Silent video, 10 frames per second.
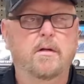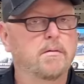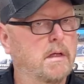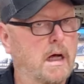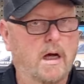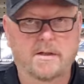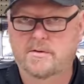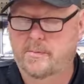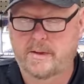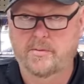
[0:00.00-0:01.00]
Lots
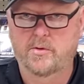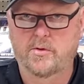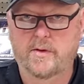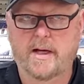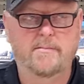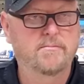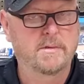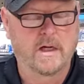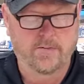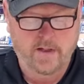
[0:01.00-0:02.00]
of people do that.
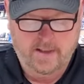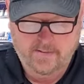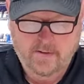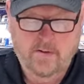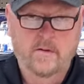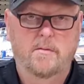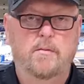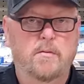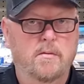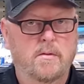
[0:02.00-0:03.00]
Not right.
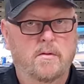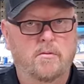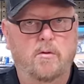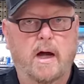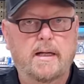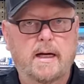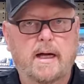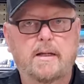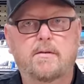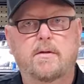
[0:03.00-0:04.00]
Ride
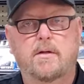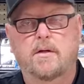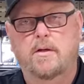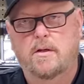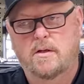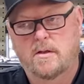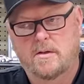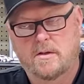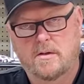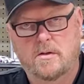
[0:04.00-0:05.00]
height,
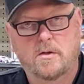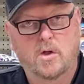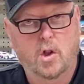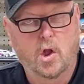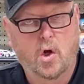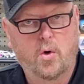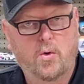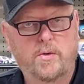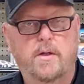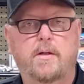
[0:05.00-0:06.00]

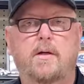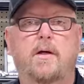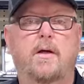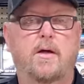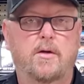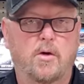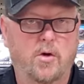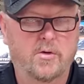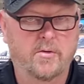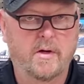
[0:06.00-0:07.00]
load
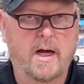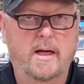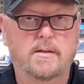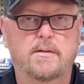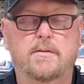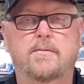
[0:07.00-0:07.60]
are correct.